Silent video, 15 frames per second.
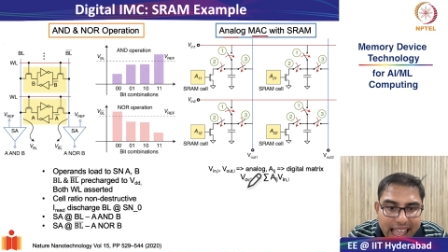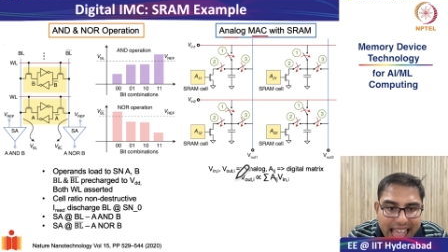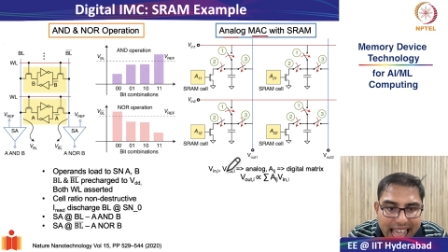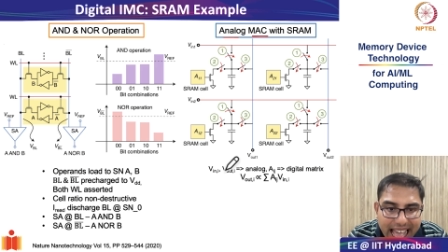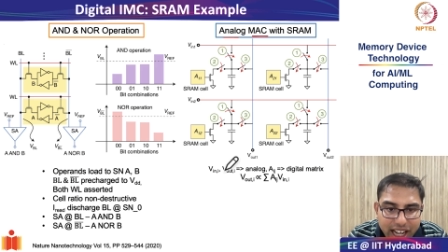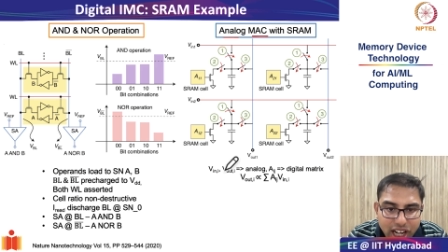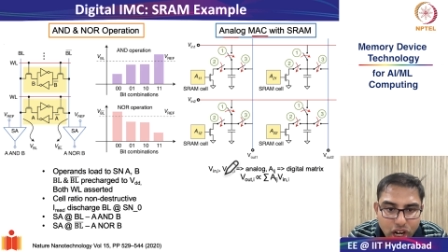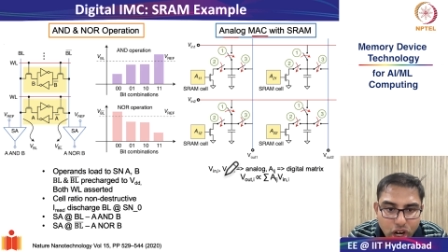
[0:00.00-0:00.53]

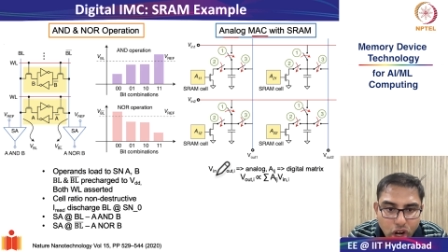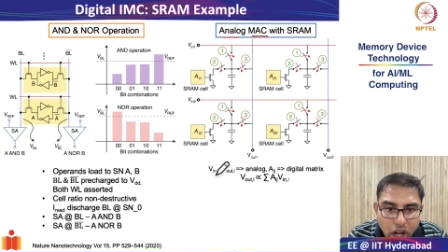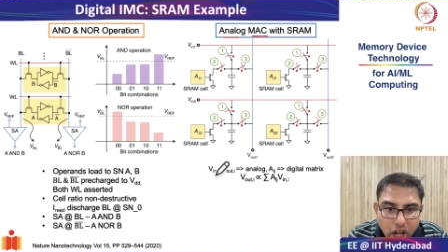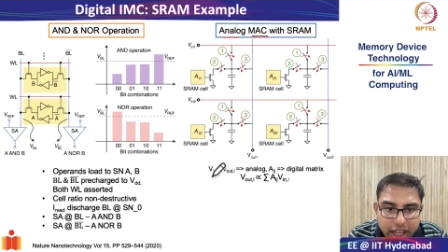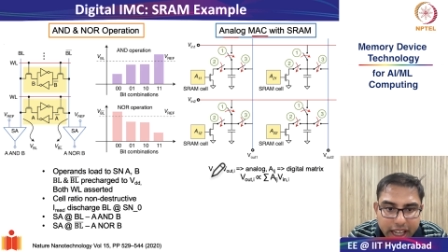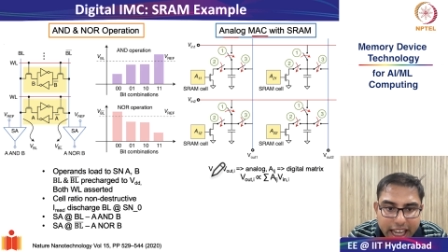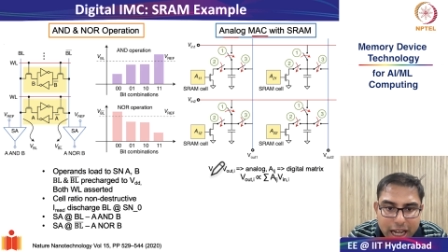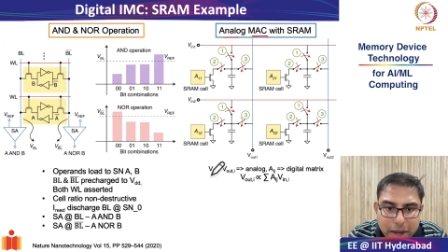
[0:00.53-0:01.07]

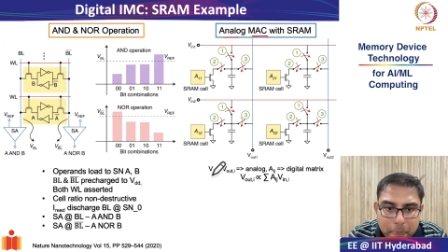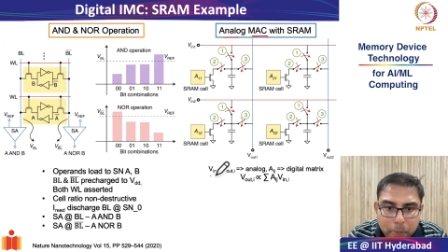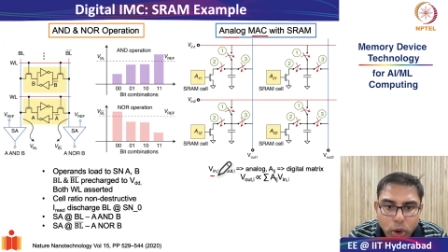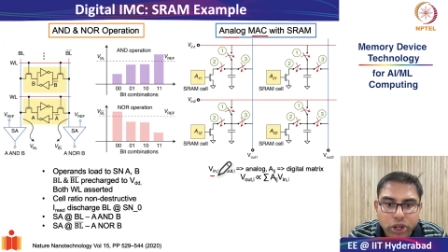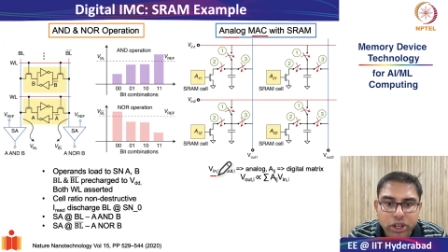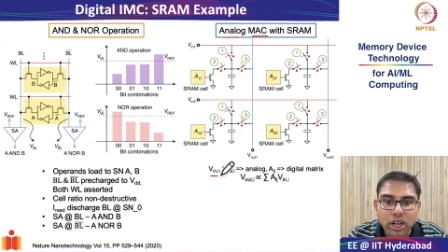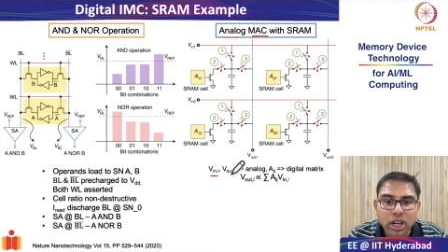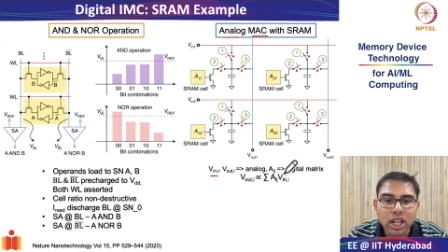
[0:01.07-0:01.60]
analog
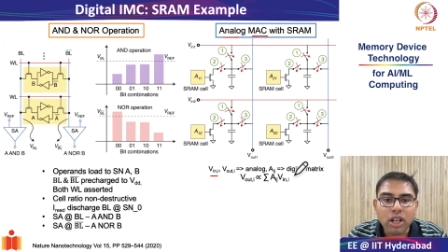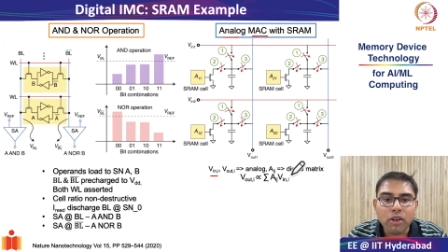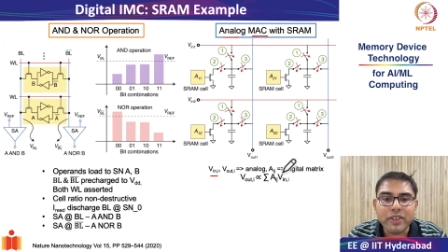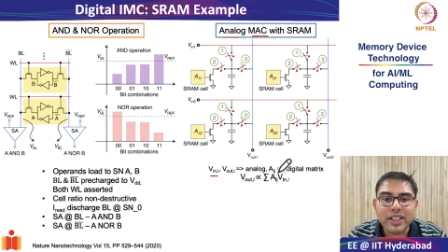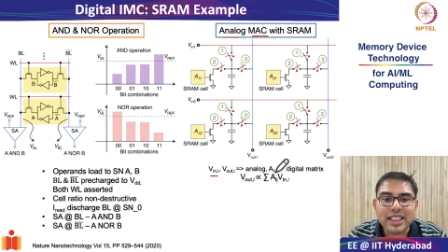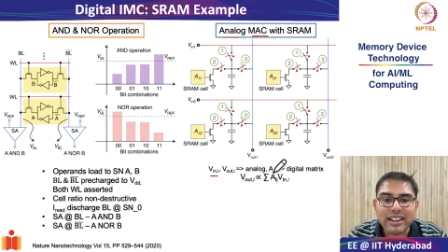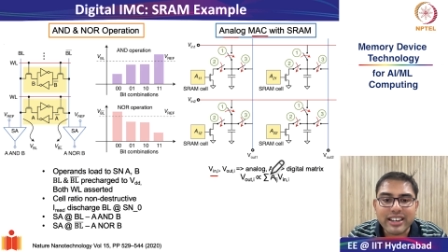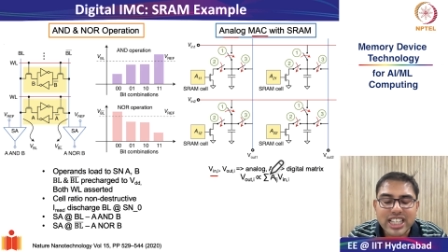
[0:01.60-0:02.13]
input
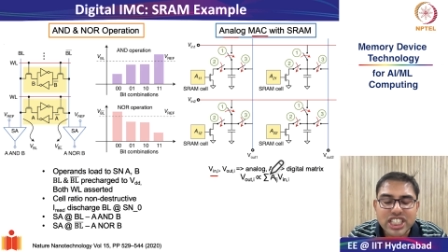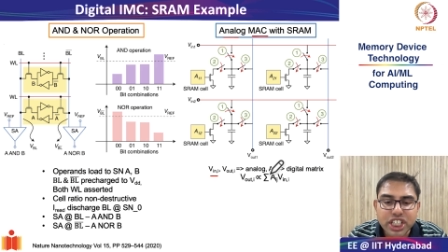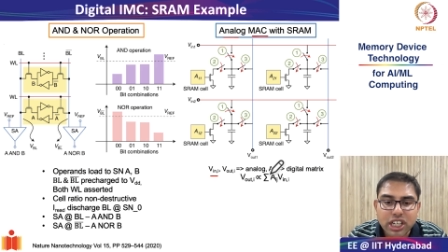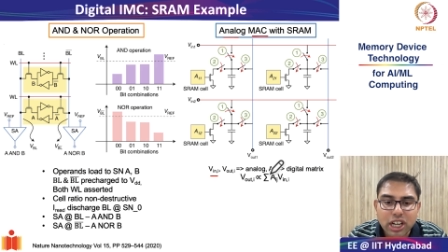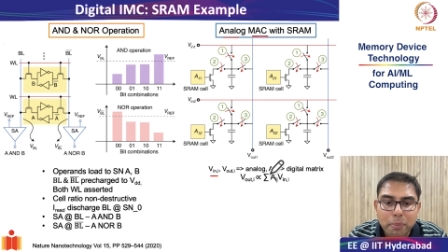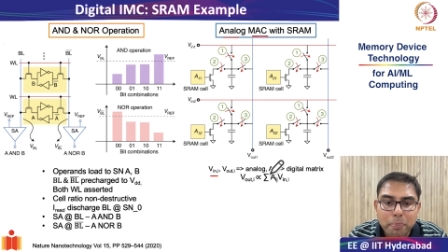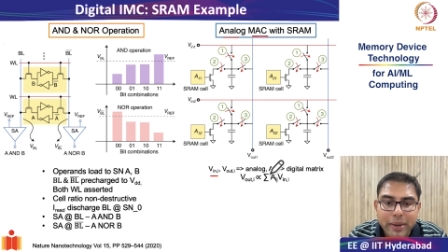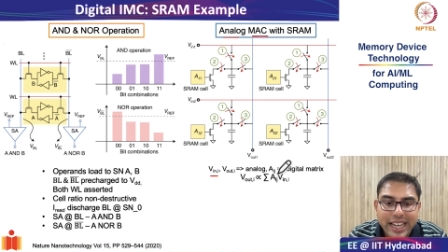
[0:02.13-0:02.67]
with a
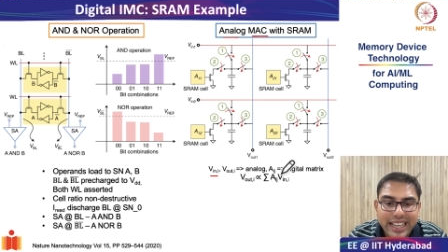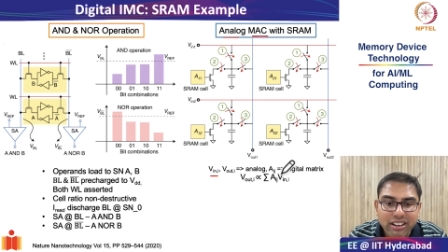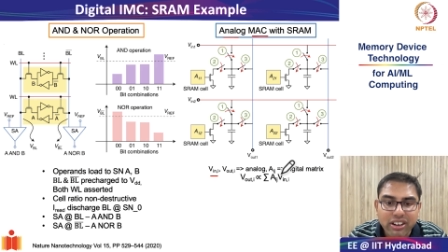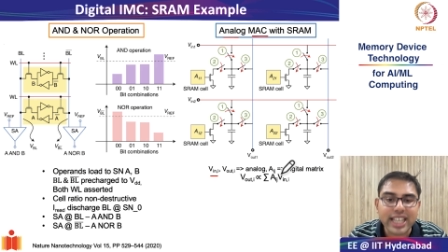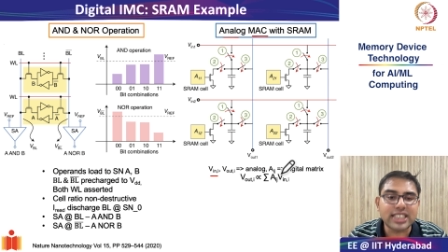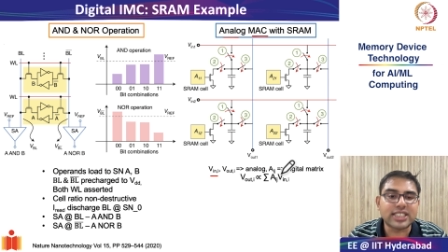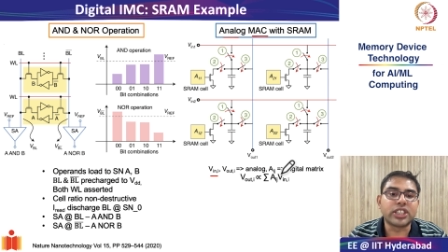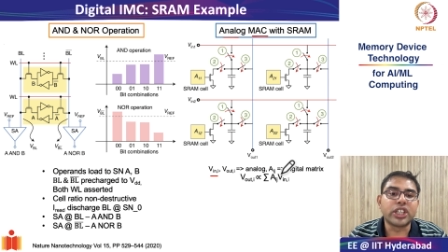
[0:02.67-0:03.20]
digital
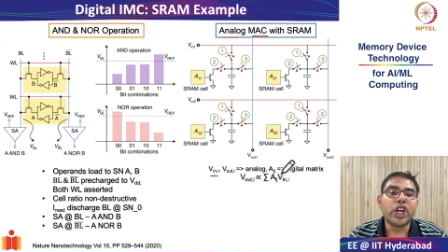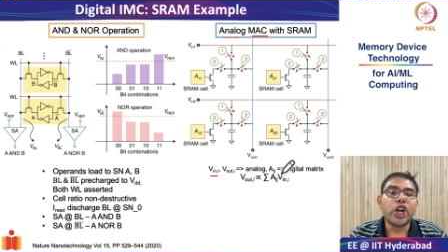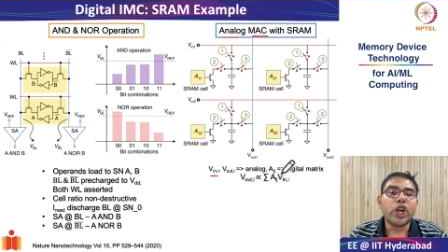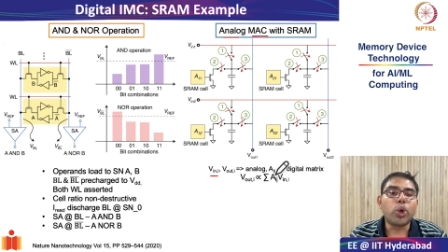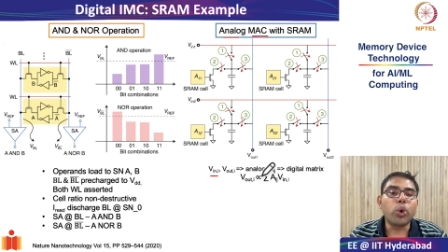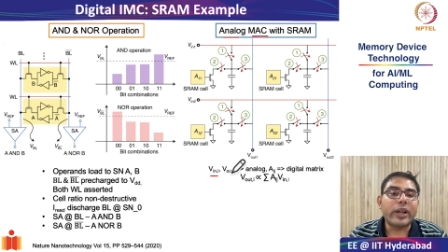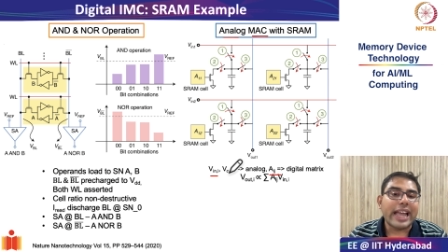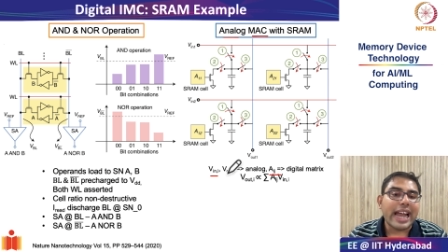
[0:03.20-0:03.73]
matrix
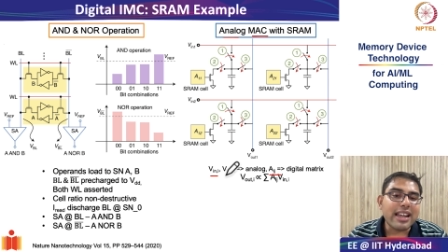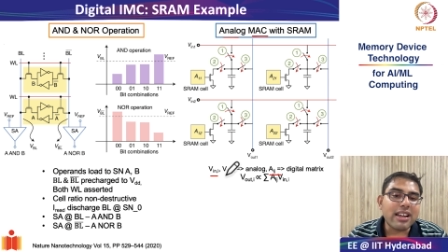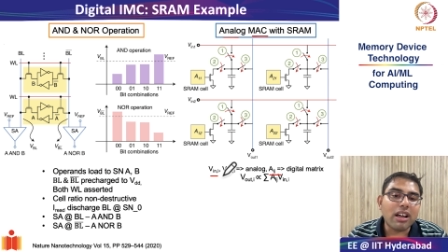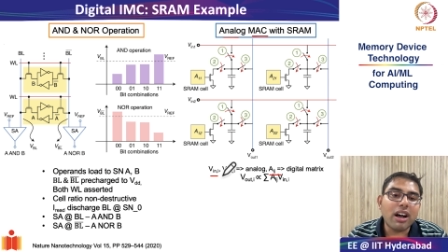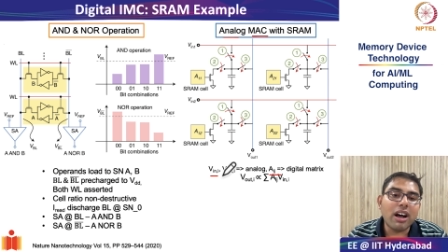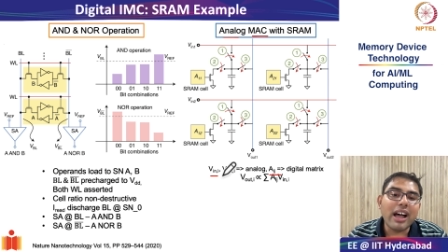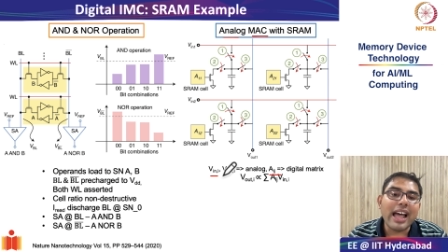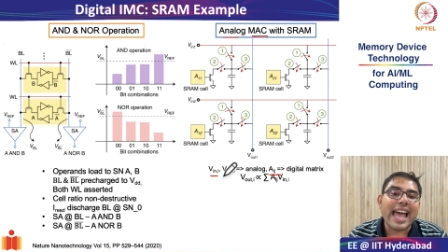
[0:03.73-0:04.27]
to get
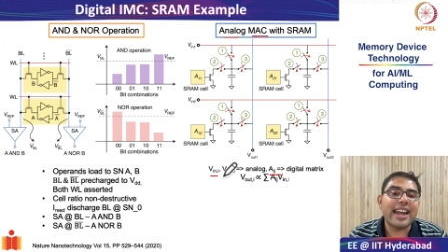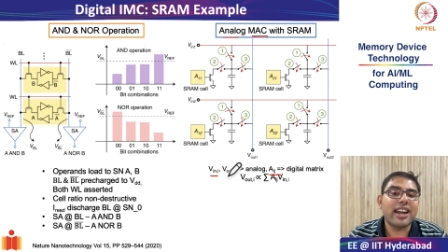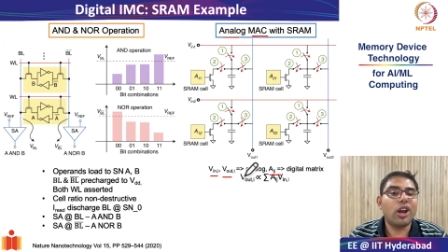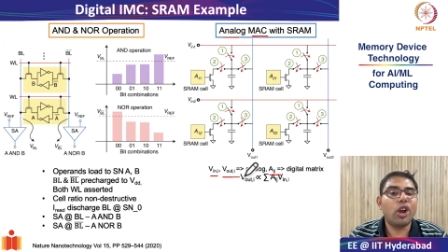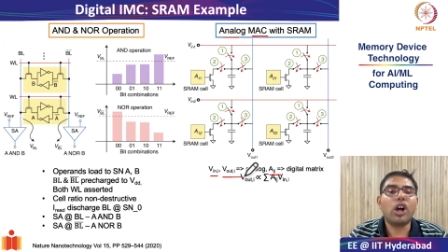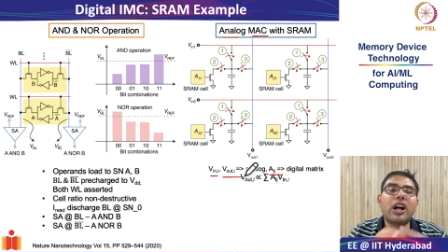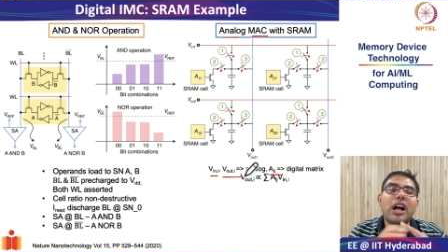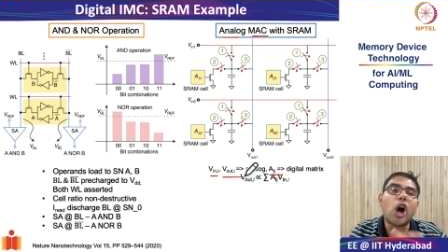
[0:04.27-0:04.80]
an
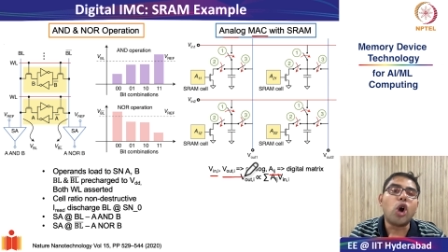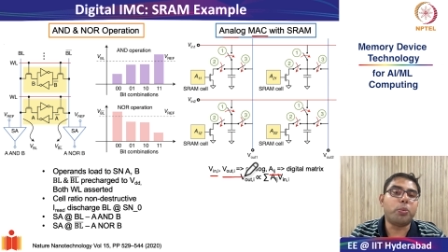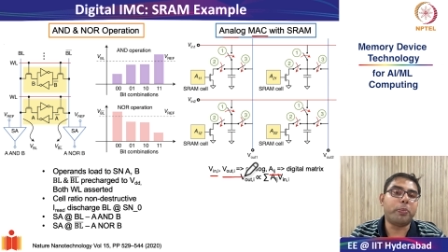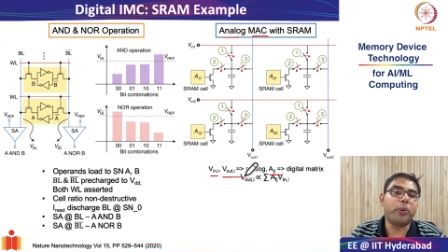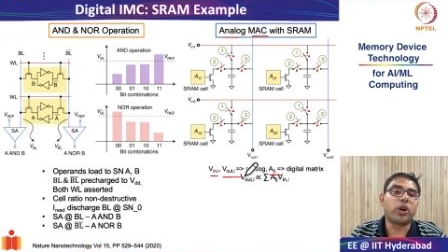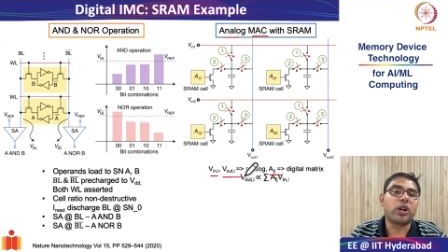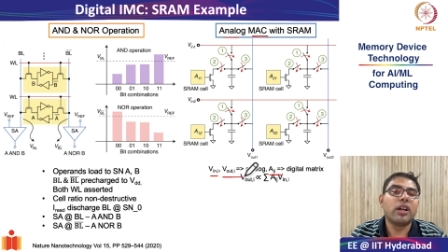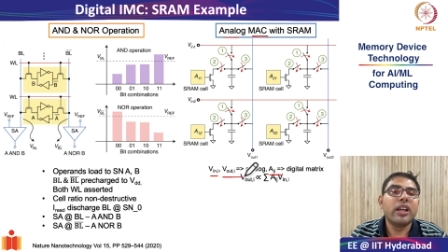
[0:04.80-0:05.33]
analog
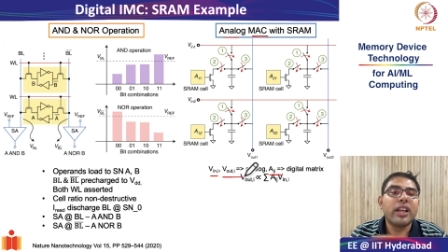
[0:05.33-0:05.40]
output.